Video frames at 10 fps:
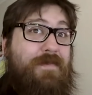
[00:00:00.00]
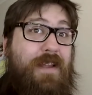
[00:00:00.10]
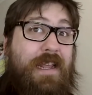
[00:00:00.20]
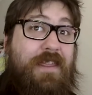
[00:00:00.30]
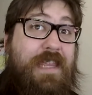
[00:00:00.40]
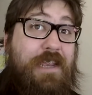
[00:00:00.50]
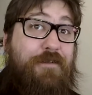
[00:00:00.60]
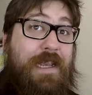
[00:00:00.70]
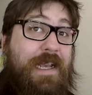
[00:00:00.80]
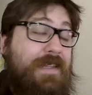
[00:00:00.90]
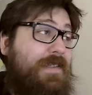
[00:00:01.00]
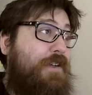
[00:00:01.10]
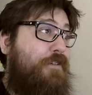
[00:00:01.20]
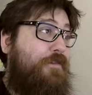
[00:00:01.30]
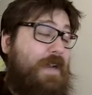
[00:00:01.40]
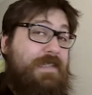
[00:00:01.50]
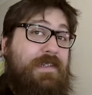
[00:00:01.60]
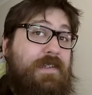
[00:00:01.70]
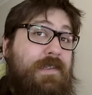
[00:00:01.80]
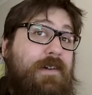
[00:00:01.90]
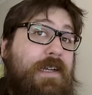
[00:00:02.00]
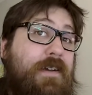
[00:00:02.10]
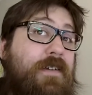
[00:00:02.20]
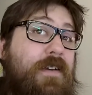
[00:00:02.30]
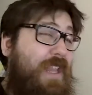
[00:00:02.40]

like theory itself as a designer.